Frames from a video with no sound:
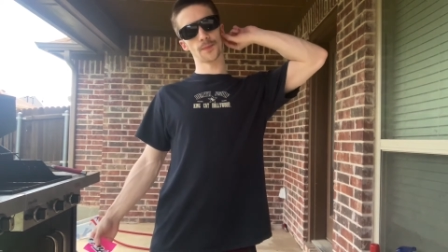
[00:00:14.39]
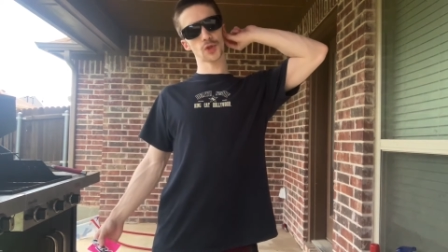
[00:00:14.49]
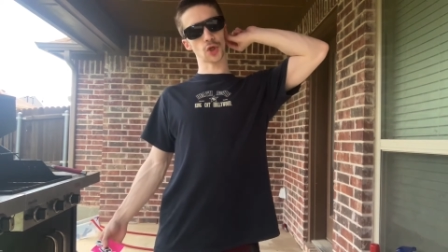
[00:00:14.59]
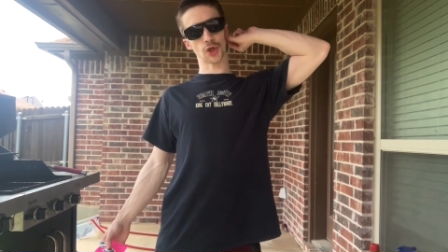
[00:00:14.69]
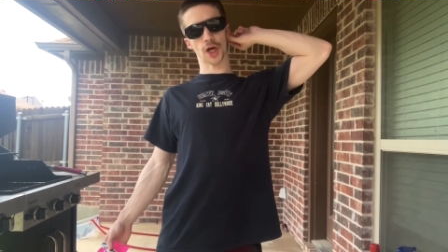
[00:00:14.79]

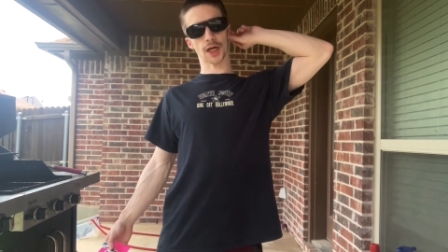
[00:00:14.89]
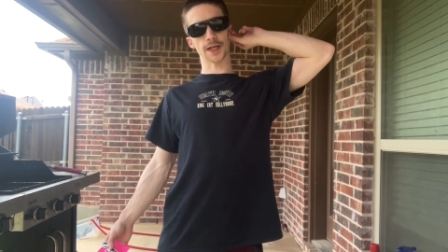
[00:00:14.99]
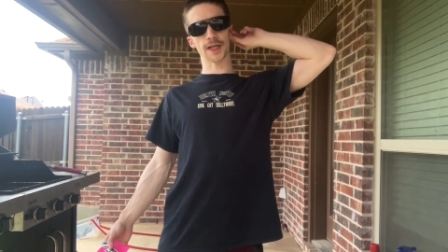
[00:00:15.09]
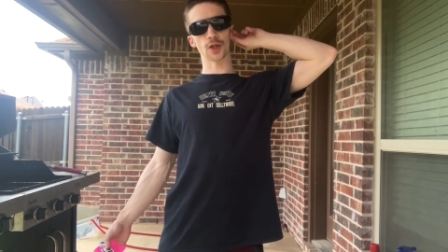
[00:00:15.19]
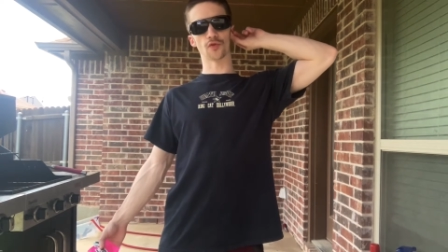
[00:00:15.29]
So you're not going to
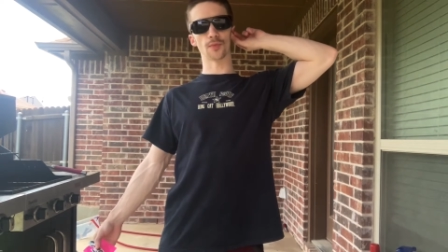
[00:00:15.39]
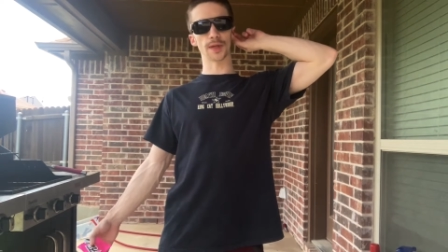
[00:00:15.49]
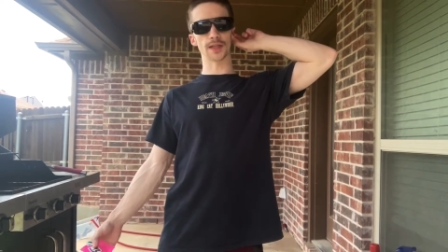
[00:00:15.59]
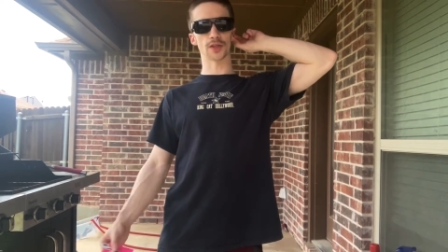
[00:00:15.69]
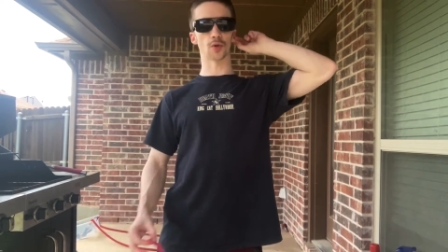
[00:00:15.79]
hear from me
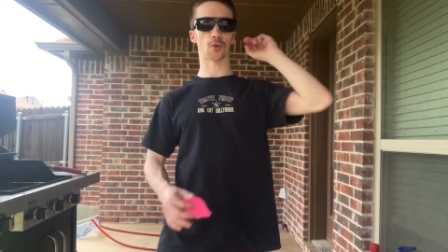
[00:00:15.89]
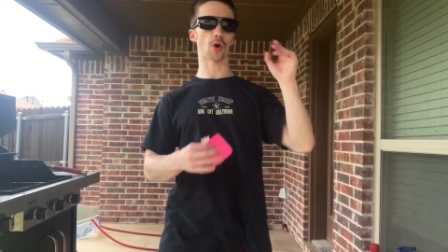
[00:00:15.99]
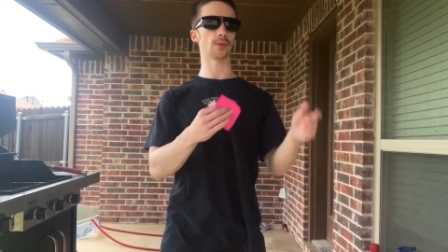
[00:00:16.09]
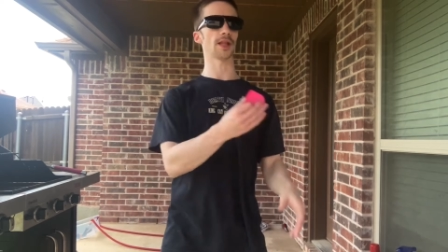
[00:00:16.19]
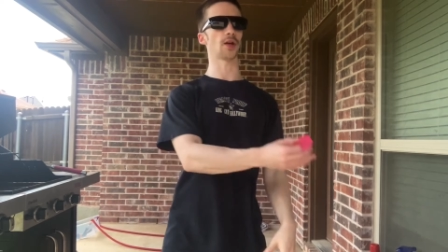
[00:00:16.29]
until
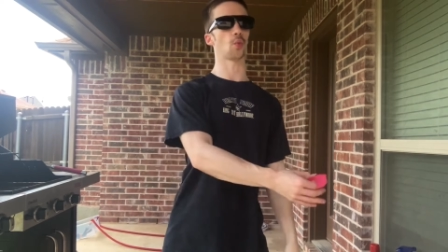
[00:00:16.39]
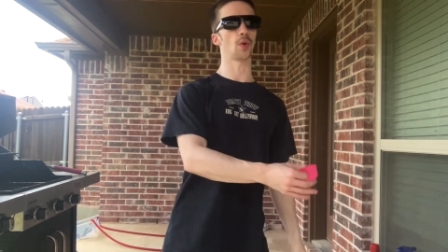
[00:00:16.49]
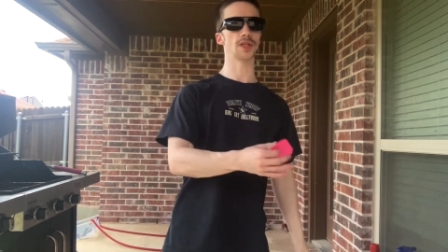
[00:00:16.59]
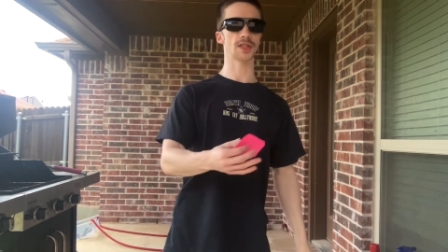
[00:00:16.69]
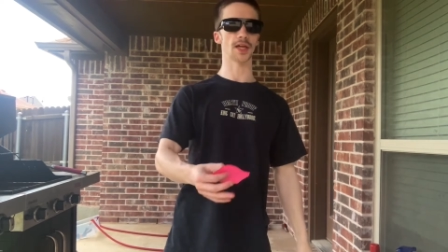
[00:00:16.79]
probably like
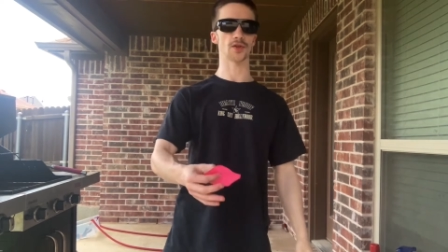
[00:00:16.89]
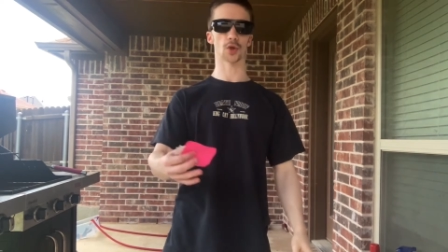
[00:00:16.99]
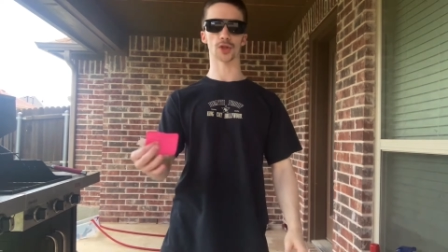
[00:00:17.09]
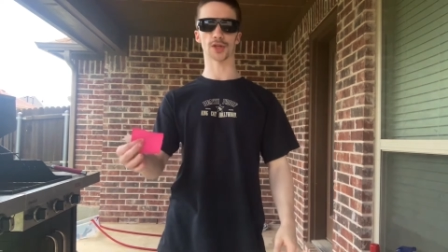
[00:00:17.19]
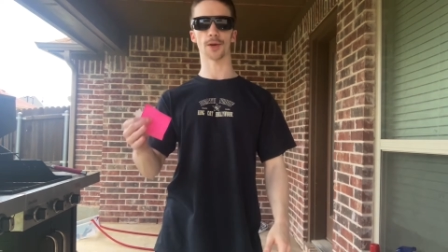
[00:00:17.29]
Wednesday,
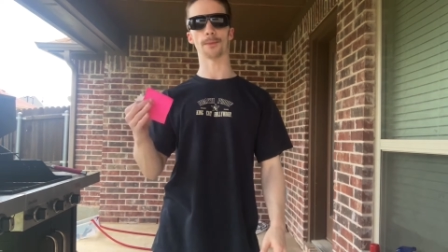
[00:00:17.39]
Thursday,